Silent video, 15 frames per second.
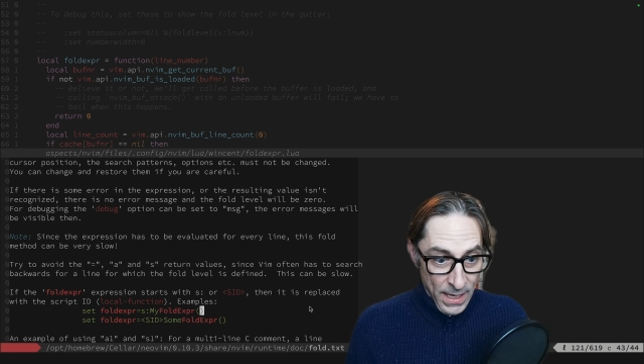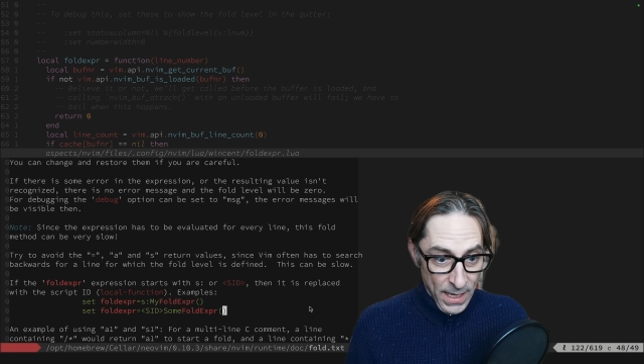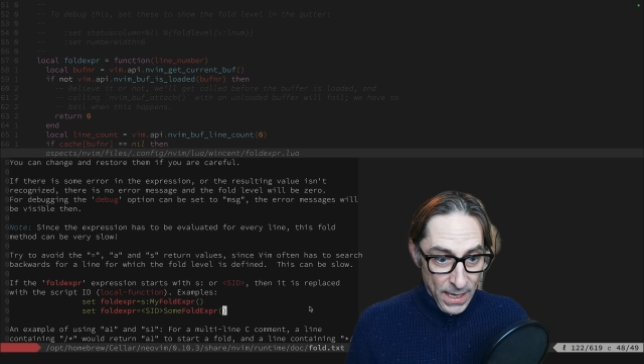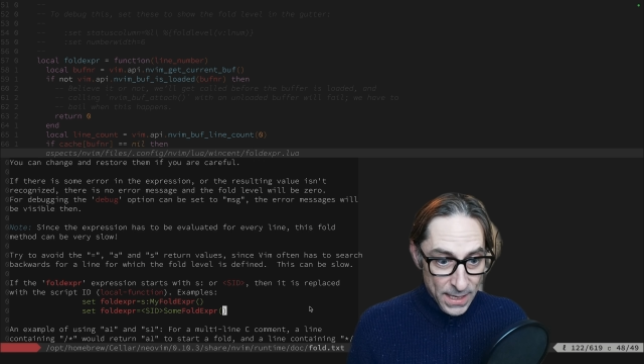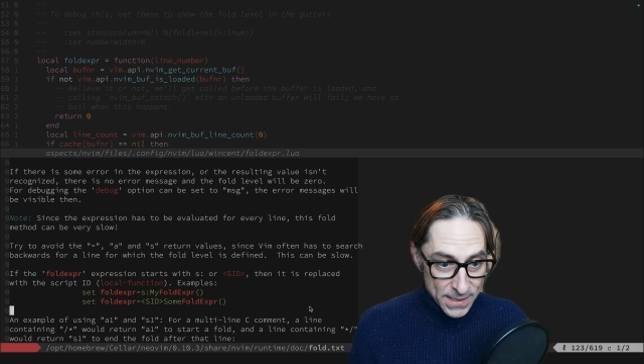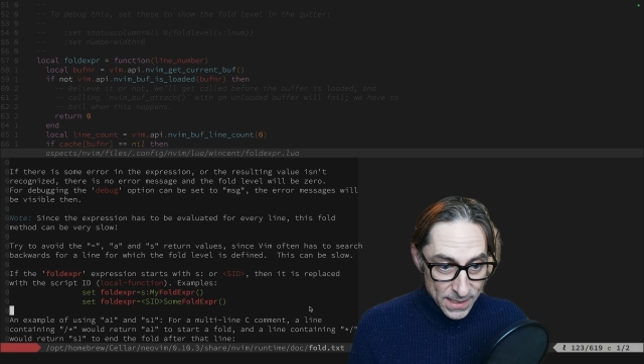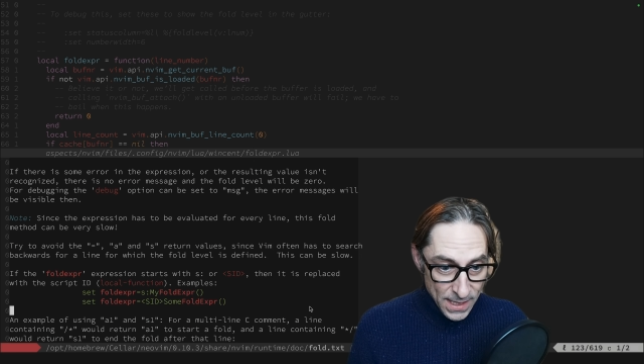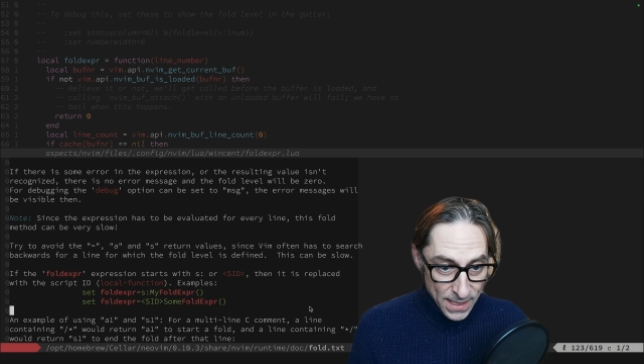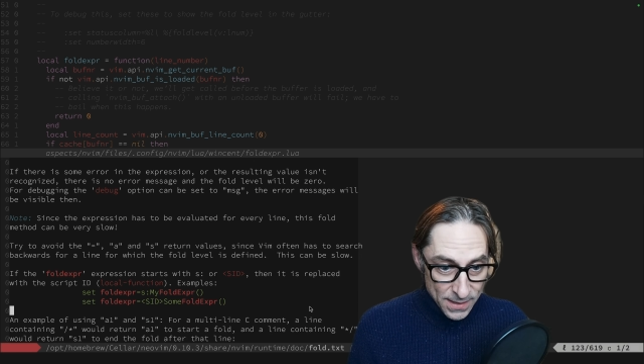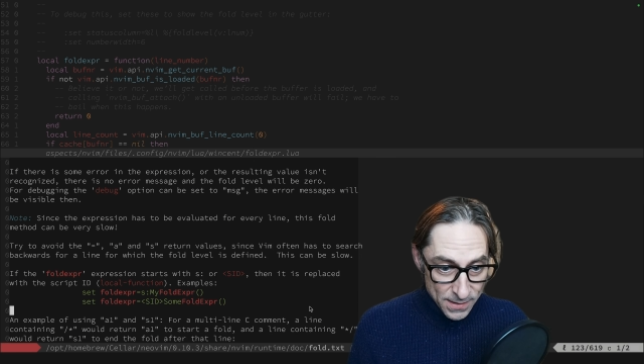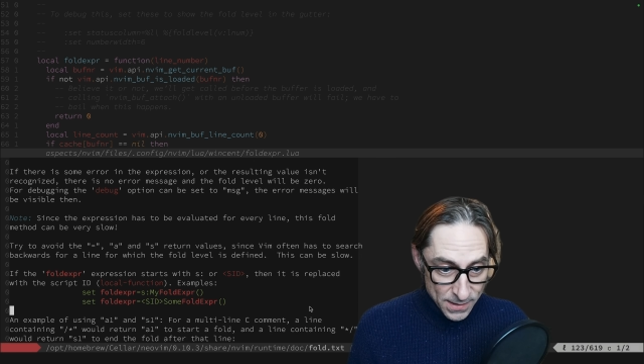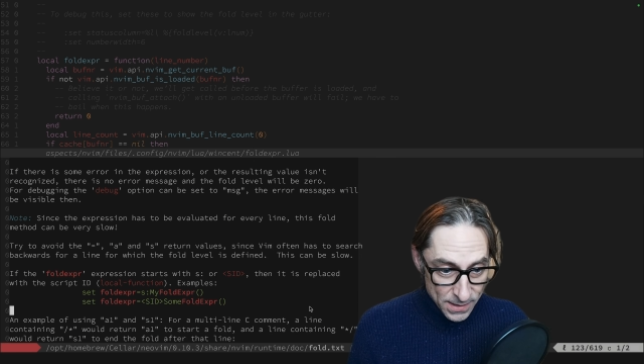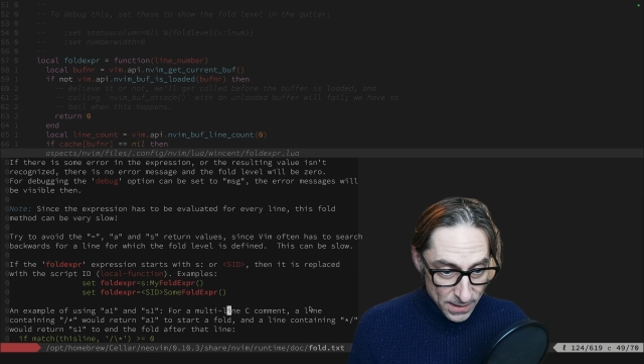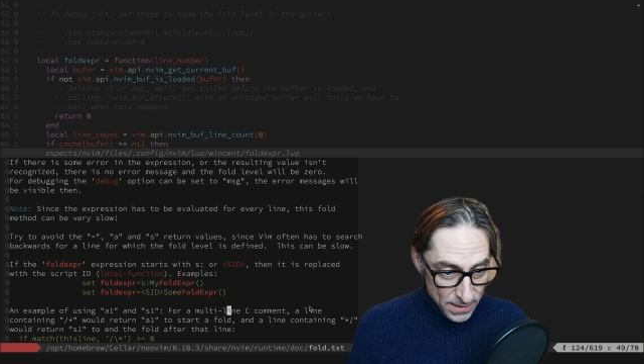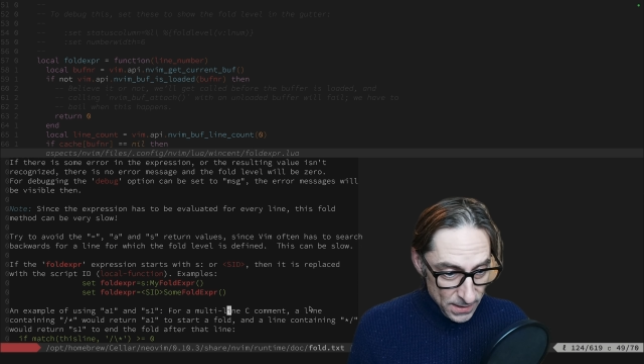It
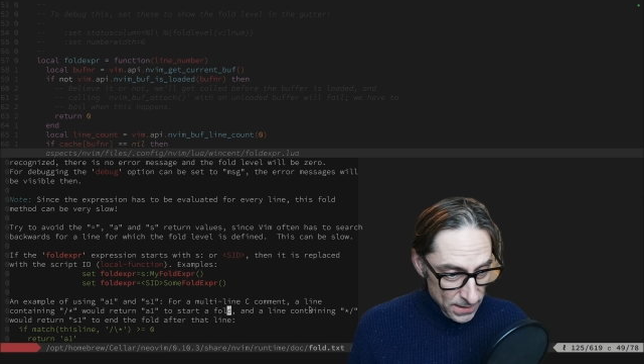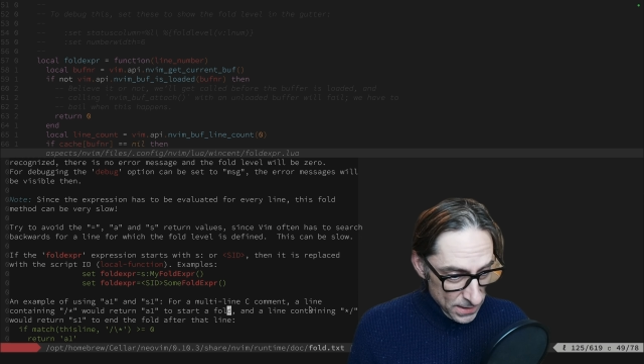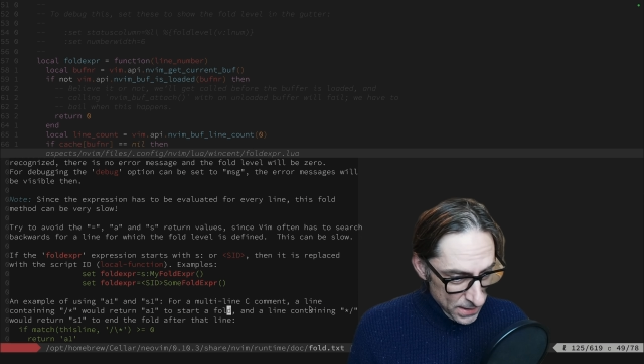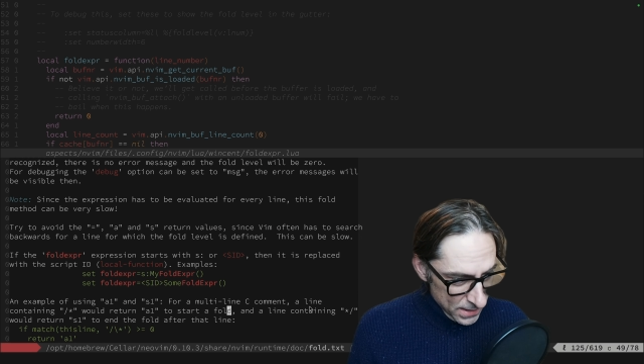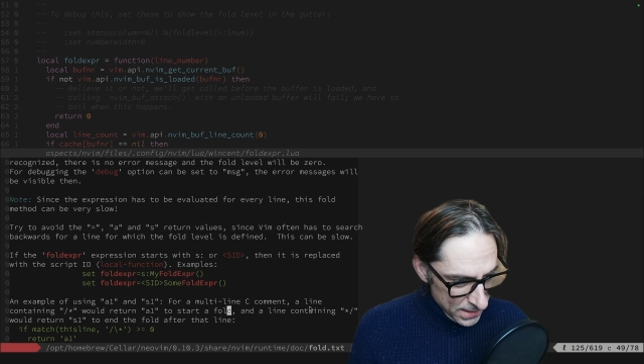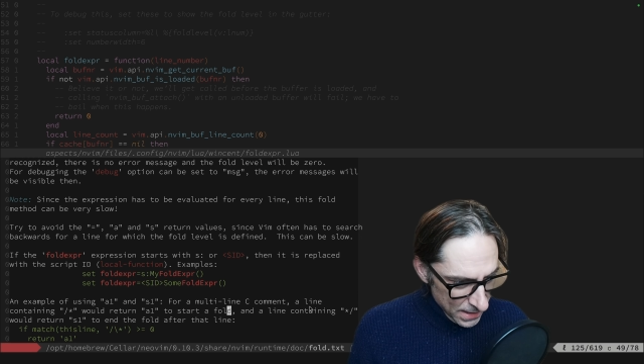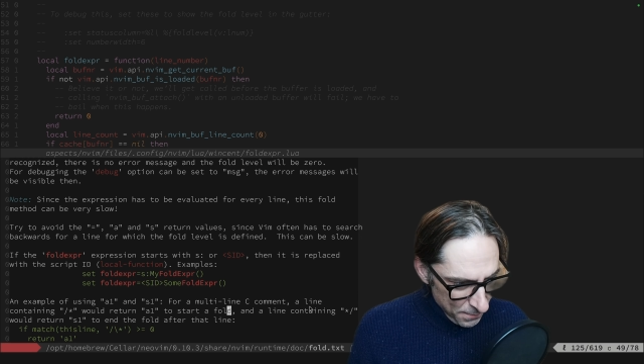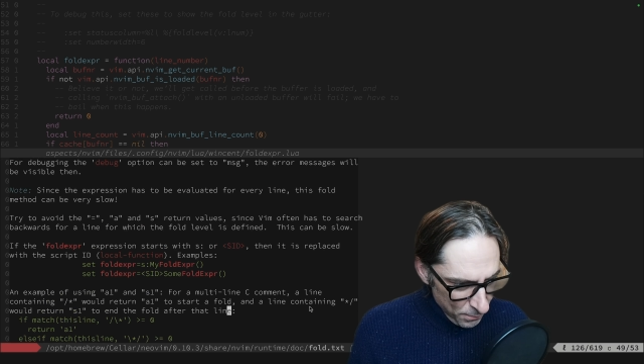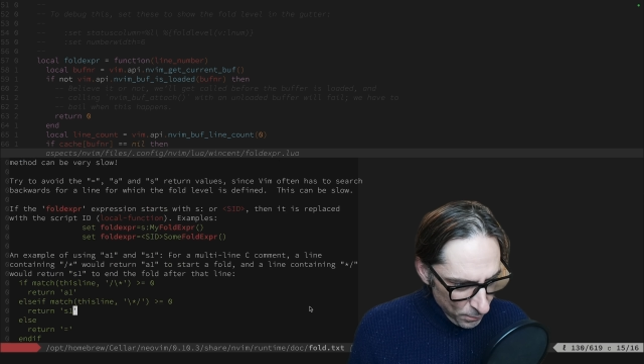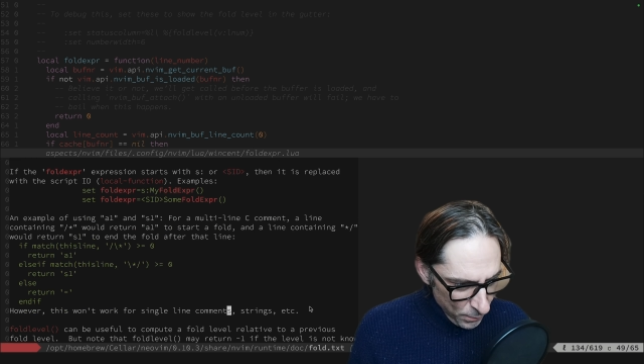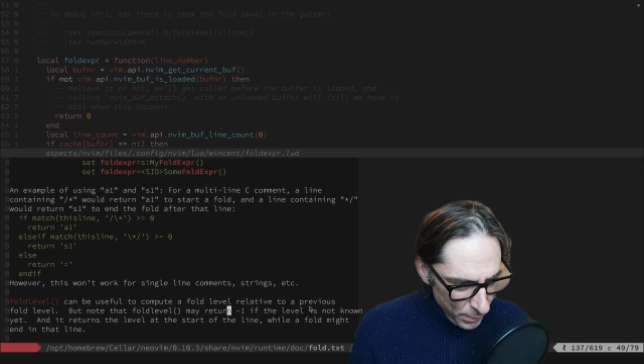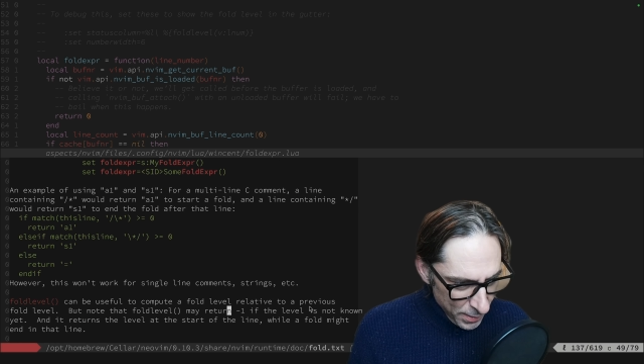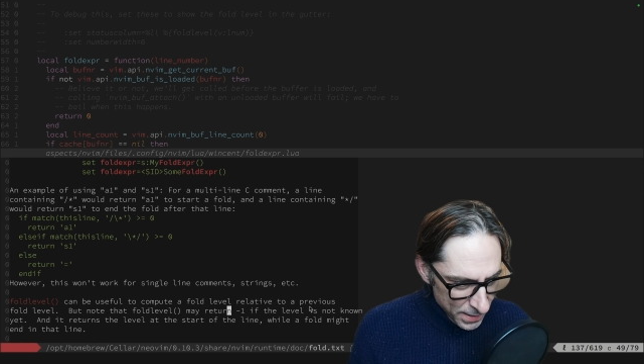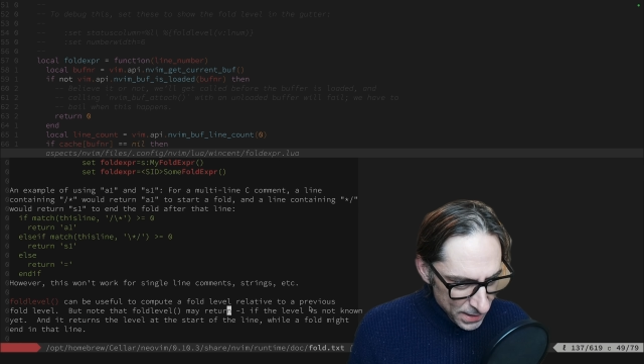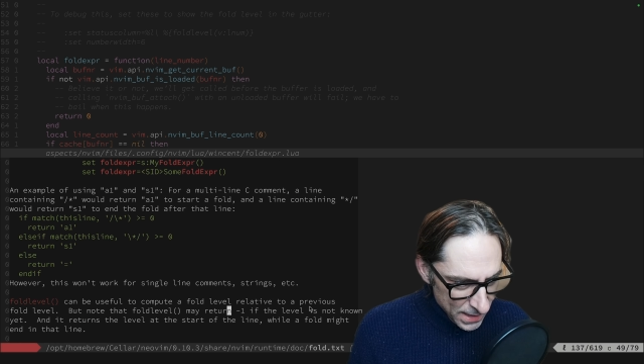says
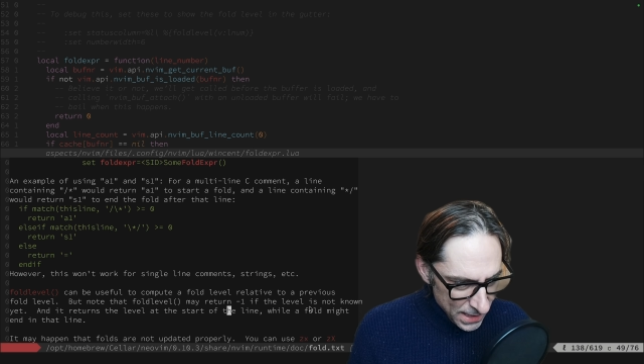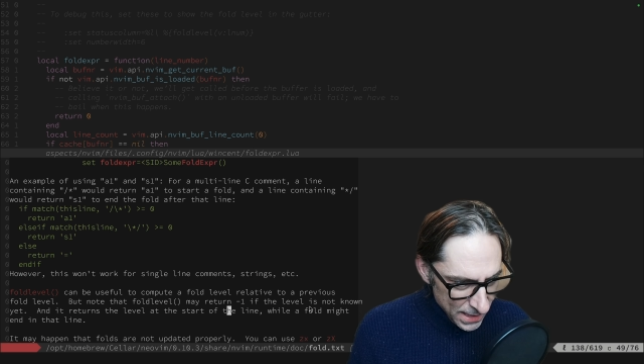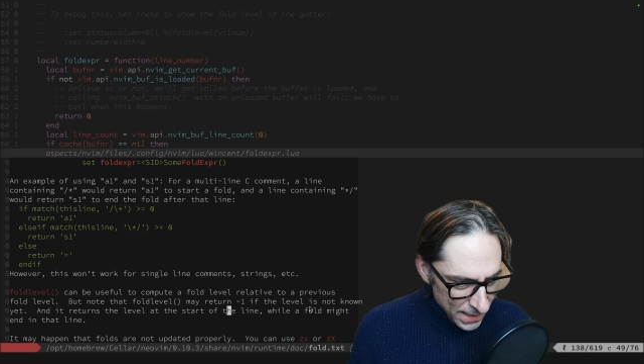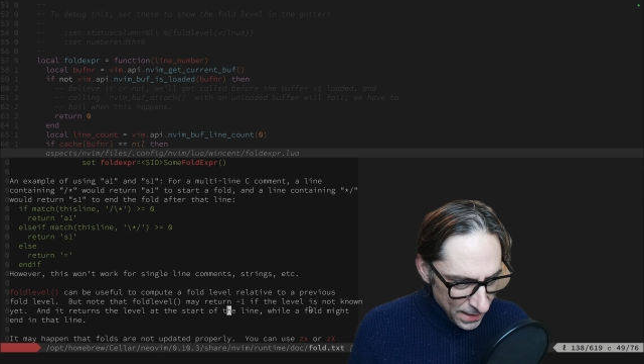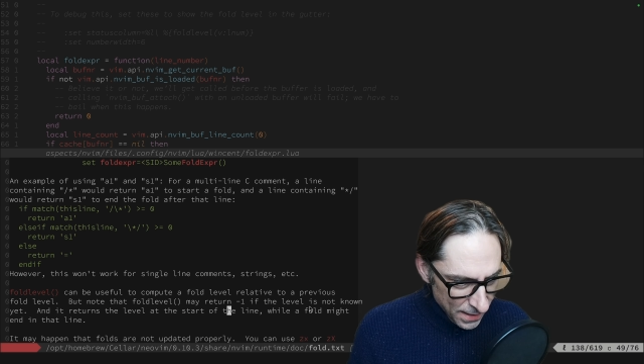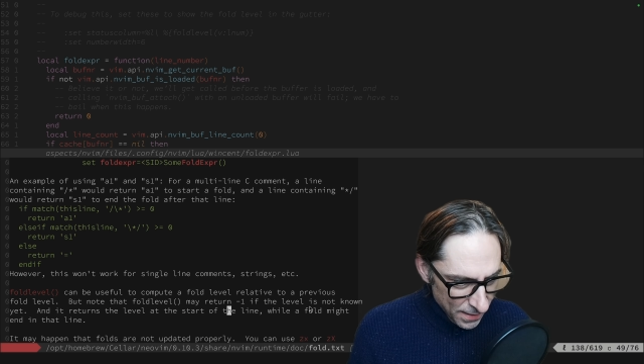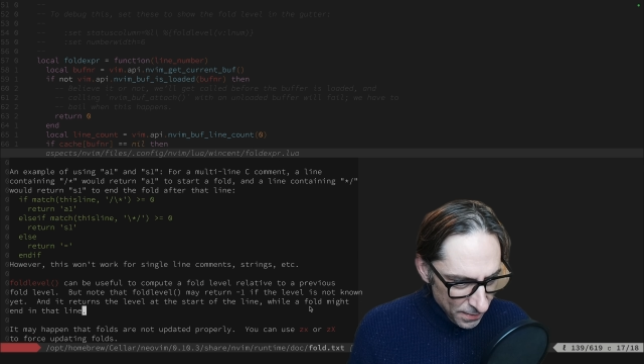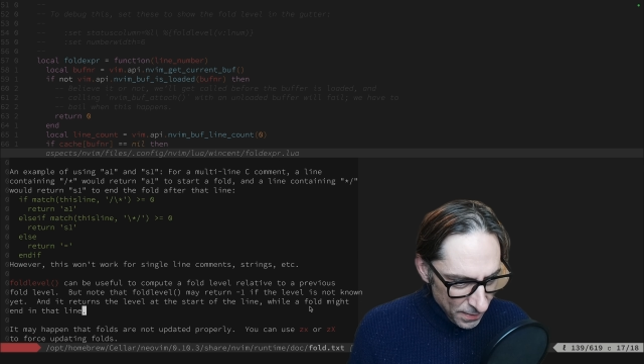somewhere in here